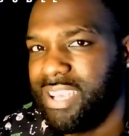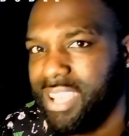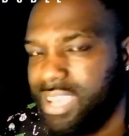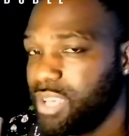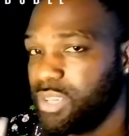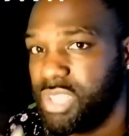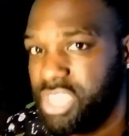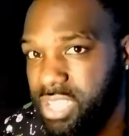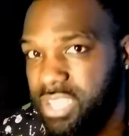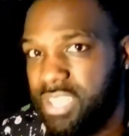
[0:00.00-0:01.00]
how
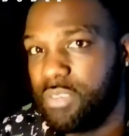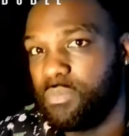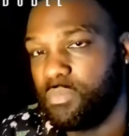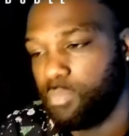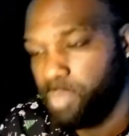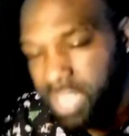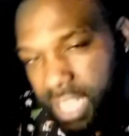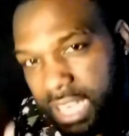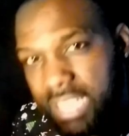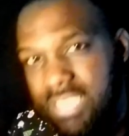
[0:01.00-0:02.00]
she
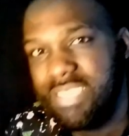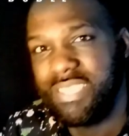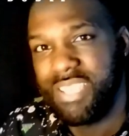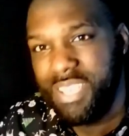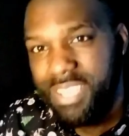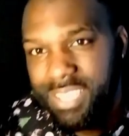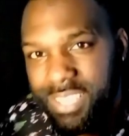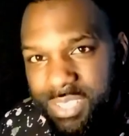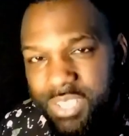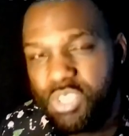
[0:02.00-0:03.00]
begins
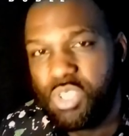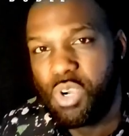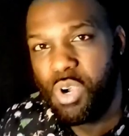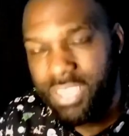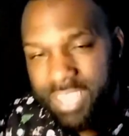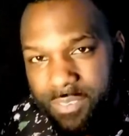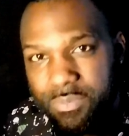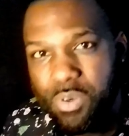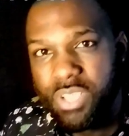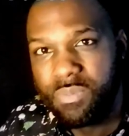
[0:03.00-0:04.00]
to charge that
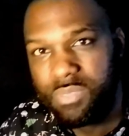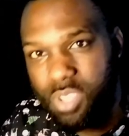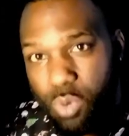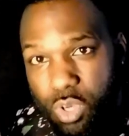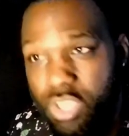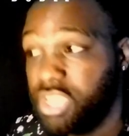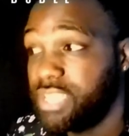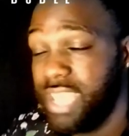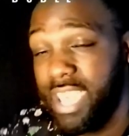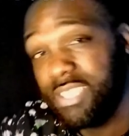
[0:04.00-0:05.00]
voice till she
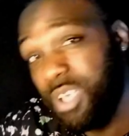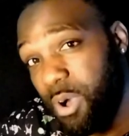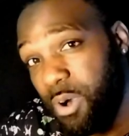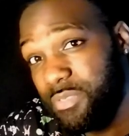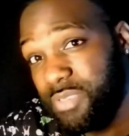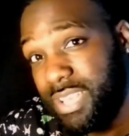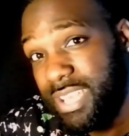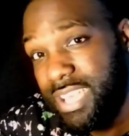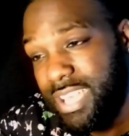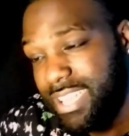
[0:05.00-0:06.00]
takes off,
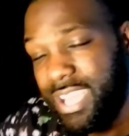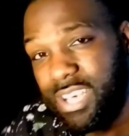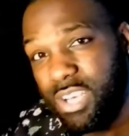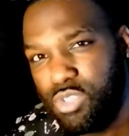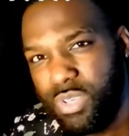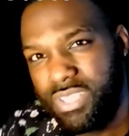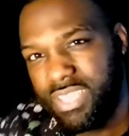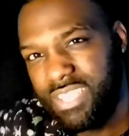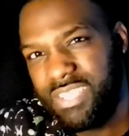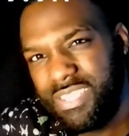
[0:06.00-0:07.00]
and how her
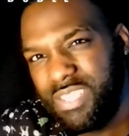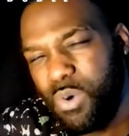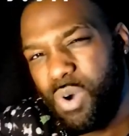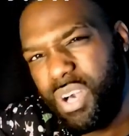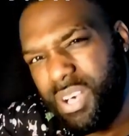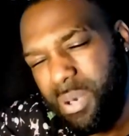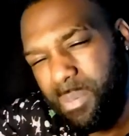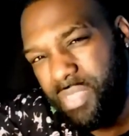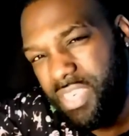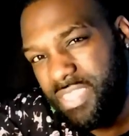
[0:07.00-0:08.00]
transitions go up
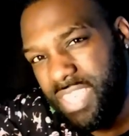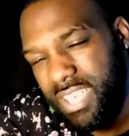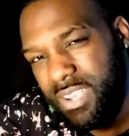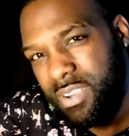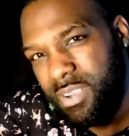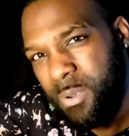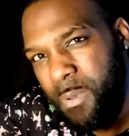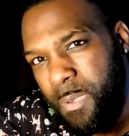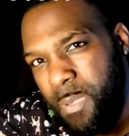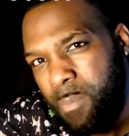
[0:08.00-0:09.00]
there,
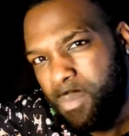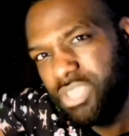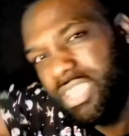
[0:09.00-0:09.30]
but she